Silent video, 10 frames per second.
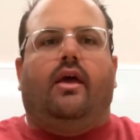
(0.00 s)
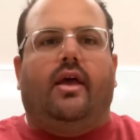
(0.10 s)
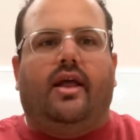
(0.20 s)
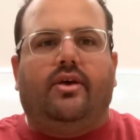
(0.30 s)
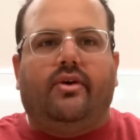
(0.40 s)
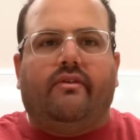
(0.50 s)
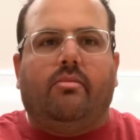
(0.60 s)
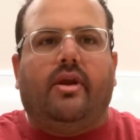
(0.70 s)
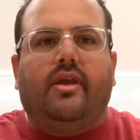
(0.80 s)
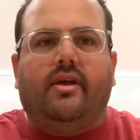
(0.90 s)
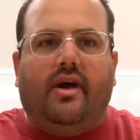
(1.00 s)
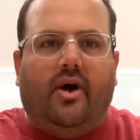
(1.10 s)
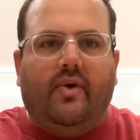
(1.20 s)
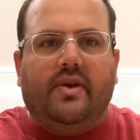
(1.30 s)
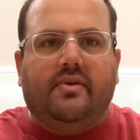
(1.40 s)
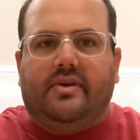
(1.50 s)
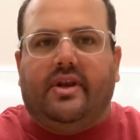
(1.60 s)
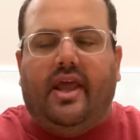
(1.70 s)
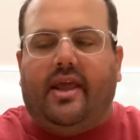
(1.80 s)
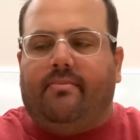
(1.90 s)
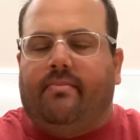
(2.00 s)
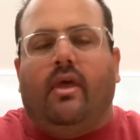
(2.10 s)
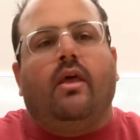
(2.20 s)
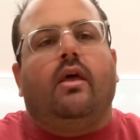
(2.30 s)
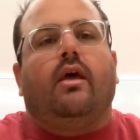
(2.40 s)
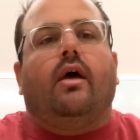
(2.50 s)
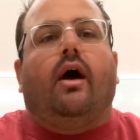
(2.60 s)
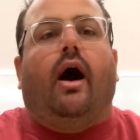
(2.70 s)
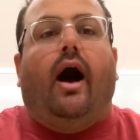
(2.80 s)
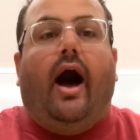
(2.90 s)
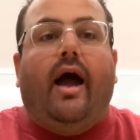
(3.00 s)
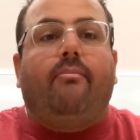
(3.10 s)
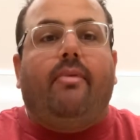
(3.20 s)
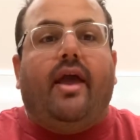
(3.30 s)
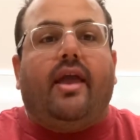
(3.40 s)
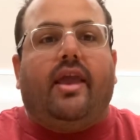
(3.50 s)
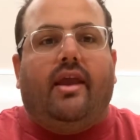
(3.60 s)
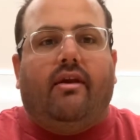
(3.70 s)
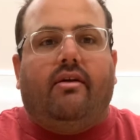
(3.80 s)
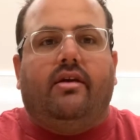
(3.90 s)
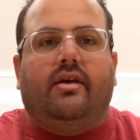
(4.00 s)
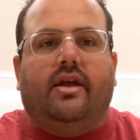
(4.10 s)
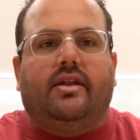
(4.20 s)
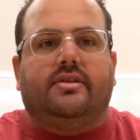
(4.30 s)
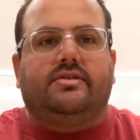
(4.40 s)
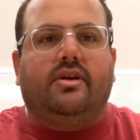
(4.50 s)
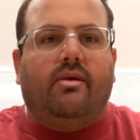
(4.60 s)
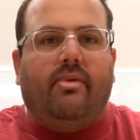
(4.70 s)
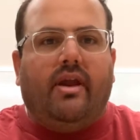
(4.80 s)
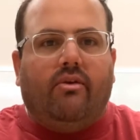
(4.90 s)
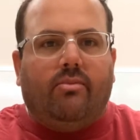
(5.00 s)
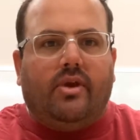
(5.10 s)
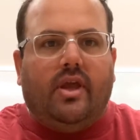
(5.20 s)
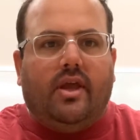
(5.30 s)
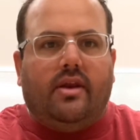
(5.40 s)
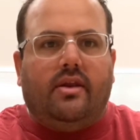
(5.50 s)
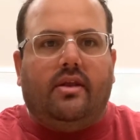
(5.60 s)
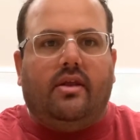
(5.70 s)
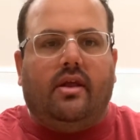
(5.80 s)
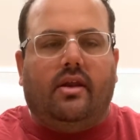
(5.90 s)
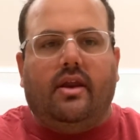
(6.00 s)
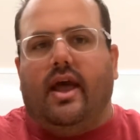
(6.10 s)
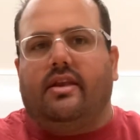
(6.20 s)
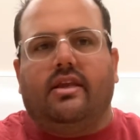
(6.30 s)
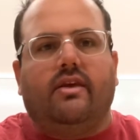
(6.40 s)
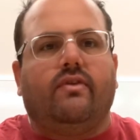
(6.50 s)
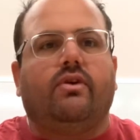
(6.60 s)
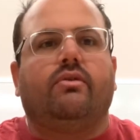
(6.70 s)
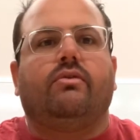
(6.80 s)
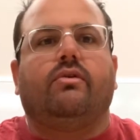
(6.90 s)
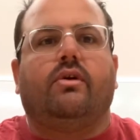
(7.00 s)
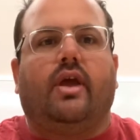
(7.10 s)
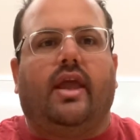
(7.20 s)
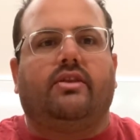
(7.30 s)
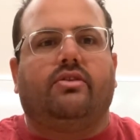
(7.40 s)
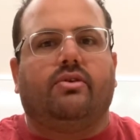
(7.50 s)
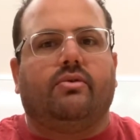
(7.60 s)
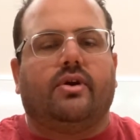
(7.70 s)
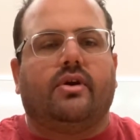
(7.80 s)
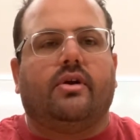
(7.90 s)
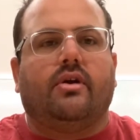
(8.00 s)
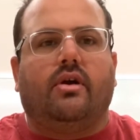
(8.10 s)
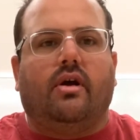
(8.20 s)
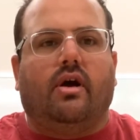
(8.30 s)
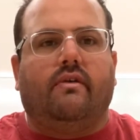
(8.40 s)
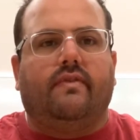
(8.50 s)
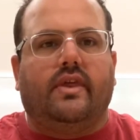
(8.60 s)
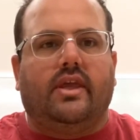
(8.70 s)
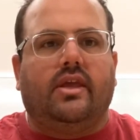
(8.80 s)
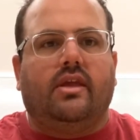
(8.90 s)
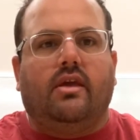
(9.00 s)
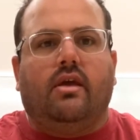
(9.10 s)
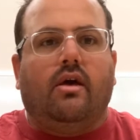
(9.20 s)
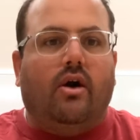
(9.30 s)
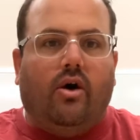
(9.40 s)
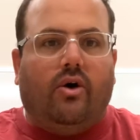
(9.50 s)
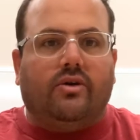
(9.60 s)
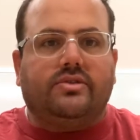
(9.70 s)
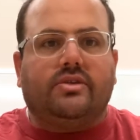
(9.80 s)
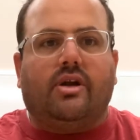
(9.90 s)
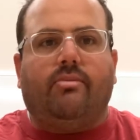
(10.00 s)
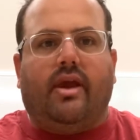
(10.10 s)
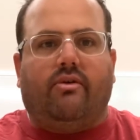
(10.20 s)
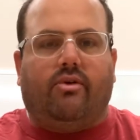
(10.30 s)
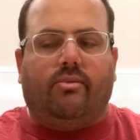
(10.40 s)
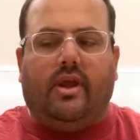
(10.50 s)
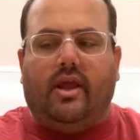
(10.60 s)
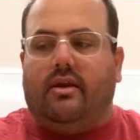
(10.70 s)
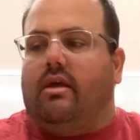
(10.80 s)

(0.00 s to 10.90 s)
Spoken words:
Hello everybody, how are we doing today? I'm back here in the Star Bag Room again, not to give you a tour of the whole Star Bag Room again,